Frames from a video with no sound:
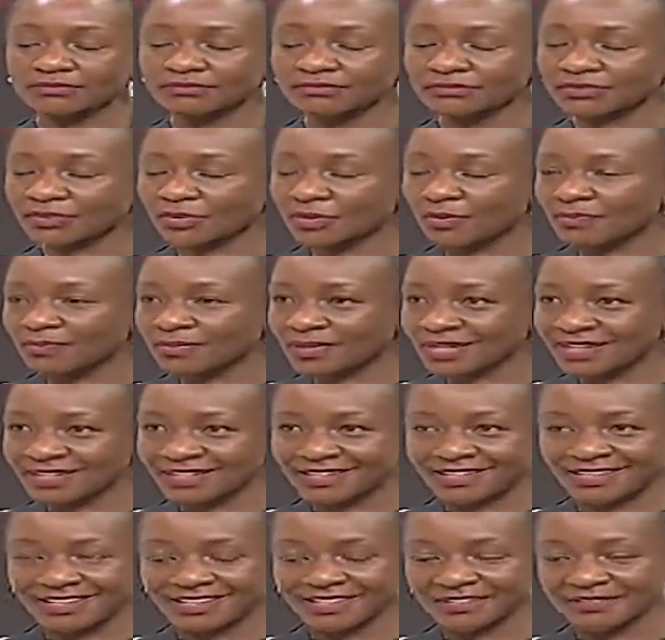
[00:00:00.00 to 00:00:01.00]

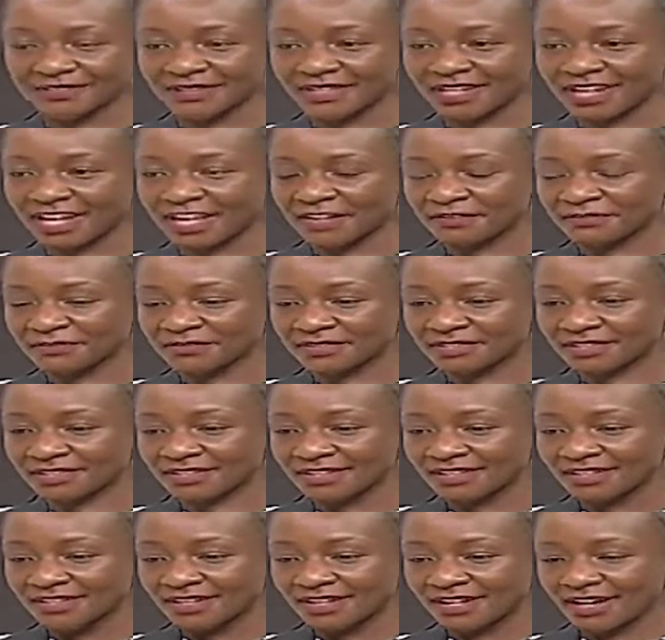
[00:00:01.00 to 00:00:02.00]
completely left
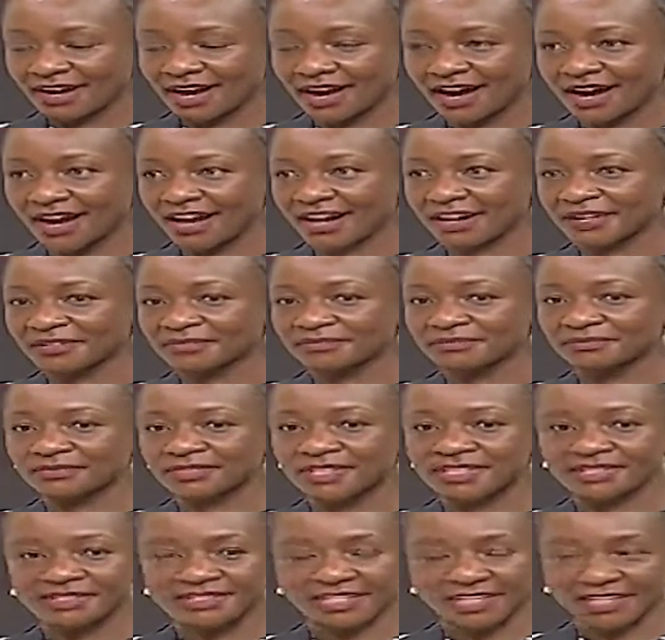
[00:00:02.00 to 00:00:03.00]
uh,
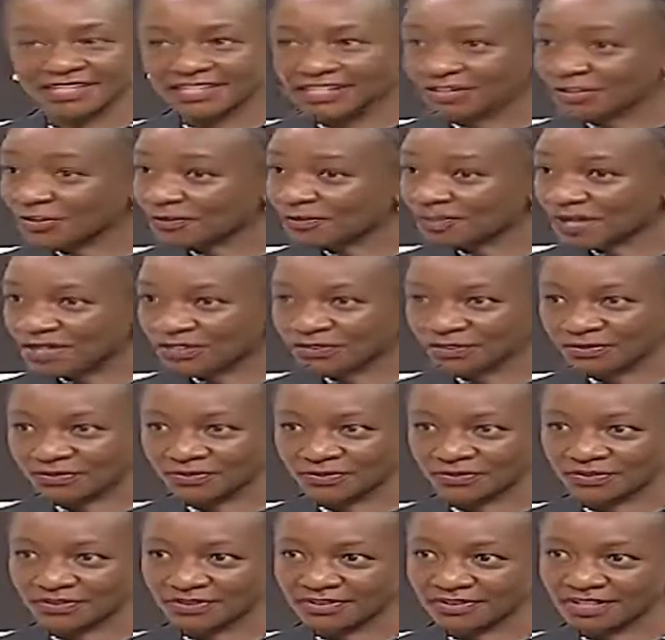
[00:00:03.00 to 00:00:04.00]
the technical part
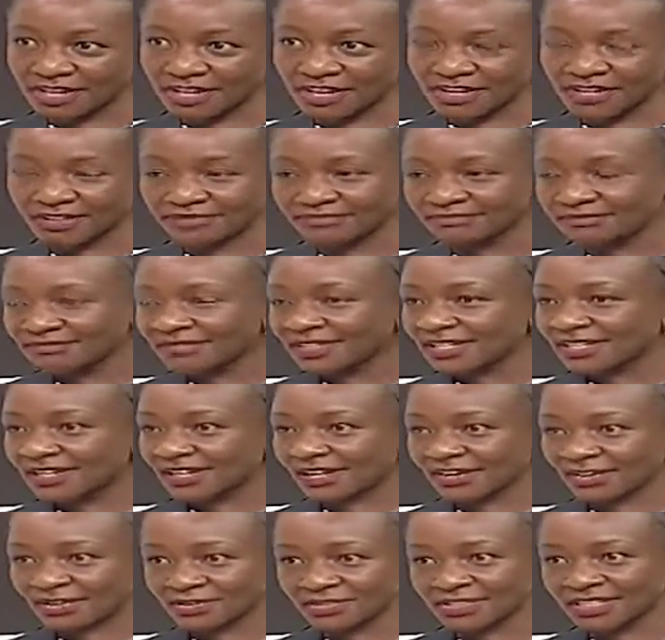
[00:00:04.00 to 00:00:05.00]
of the
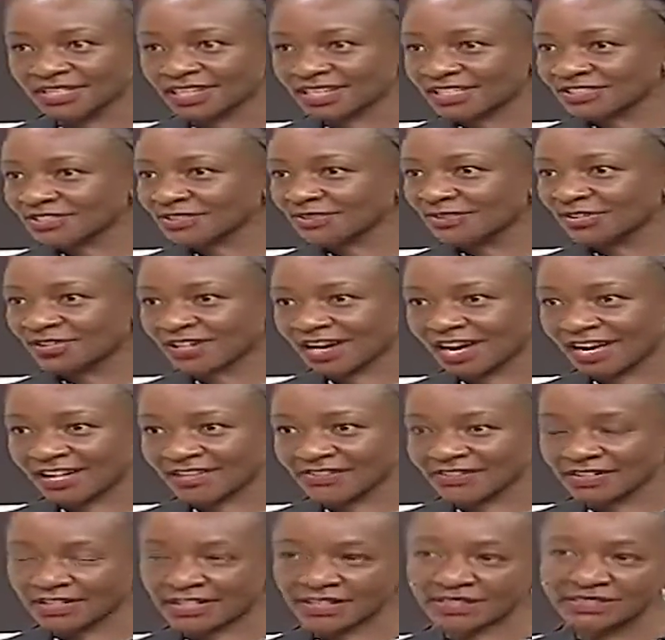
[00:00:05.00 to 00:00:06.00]
horticulture or
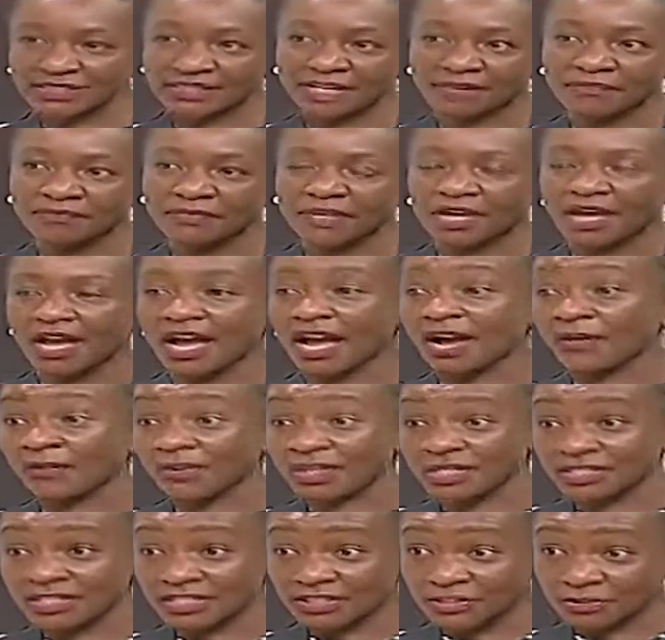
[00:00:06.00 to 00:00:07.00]
agriculture. Mm -hmm. I
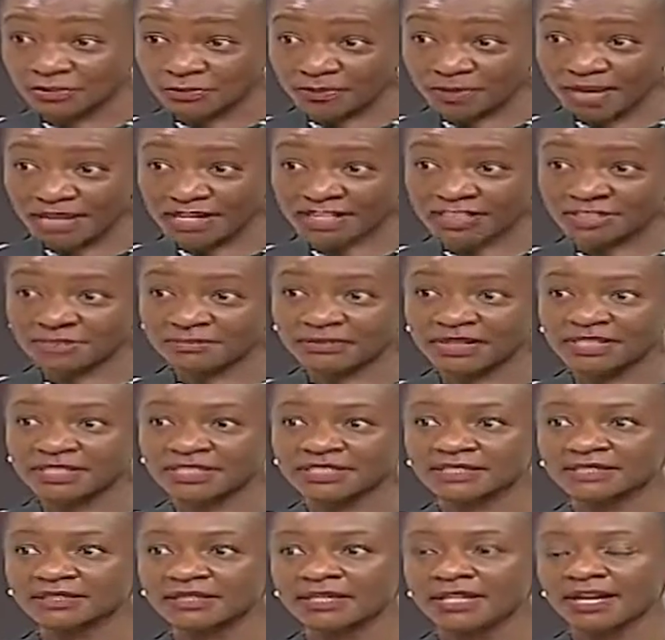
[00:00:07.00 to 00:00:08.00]
went into
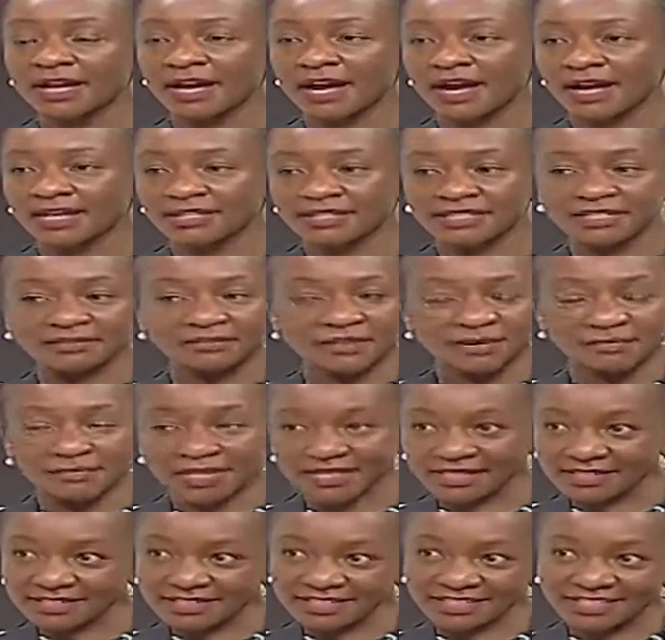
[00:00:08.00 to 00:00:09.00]
management. I did my
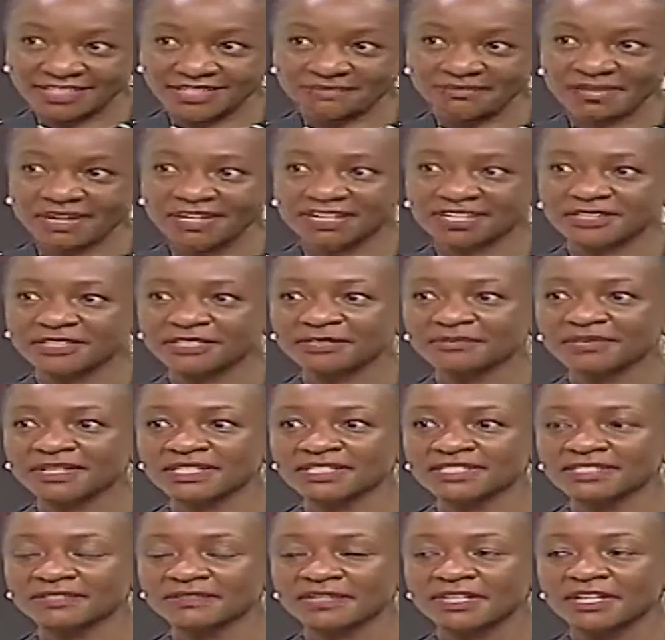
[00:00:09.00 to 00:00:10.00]
master's in
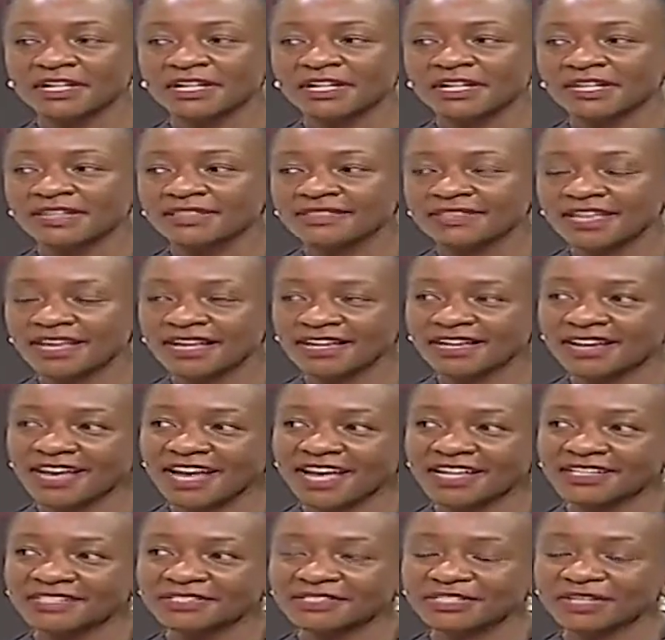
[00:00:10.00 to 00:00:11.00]
management. Then
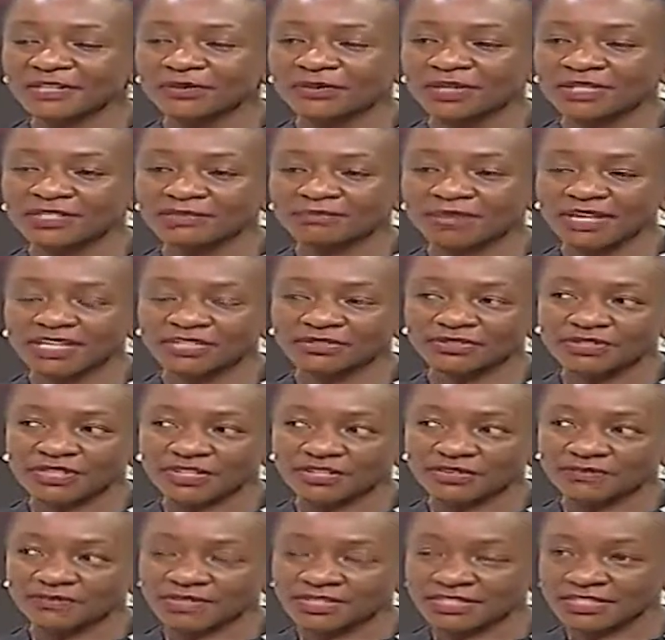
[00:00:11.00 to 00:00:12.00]
I still went back to the
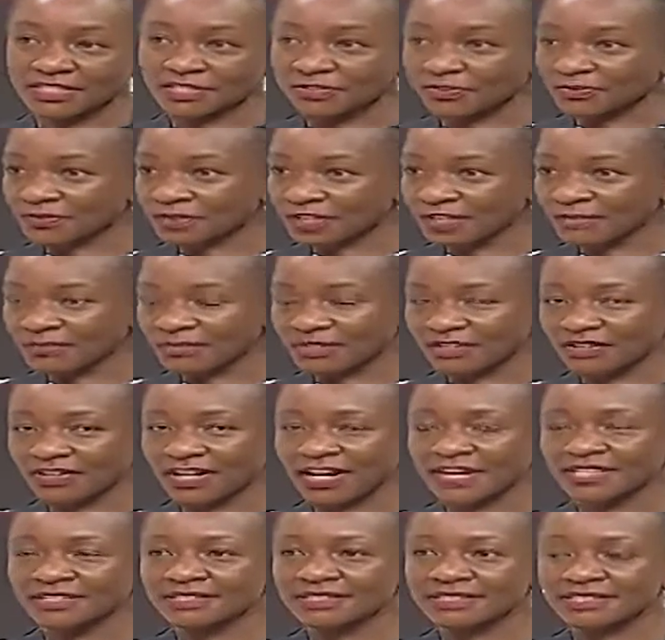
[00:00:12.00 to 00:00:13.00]
University of Cape Town
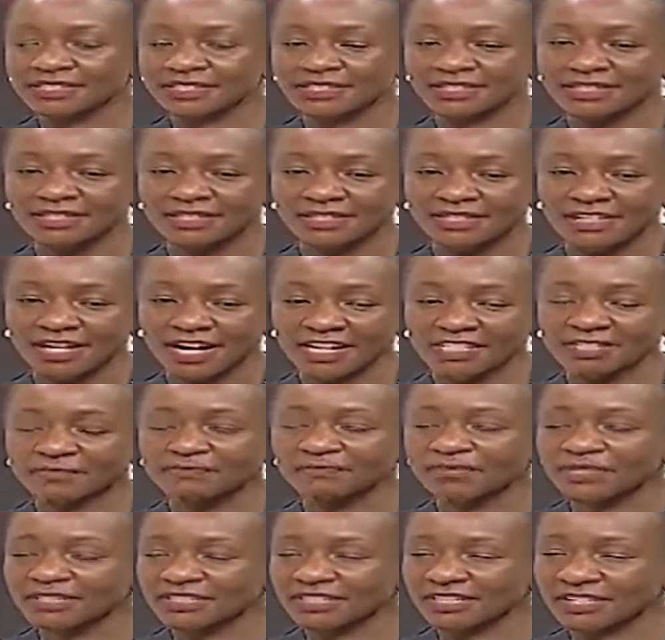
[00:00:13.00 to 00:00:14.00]
and did and
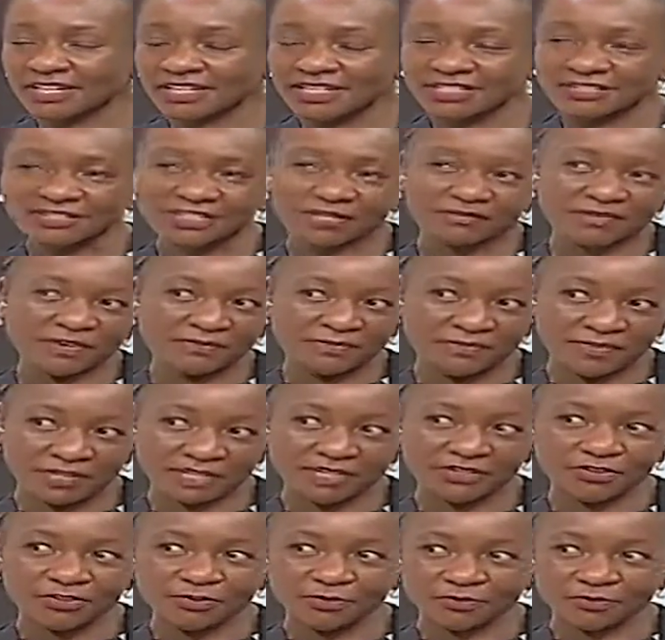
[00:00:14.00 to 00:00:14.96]
specialized in my field of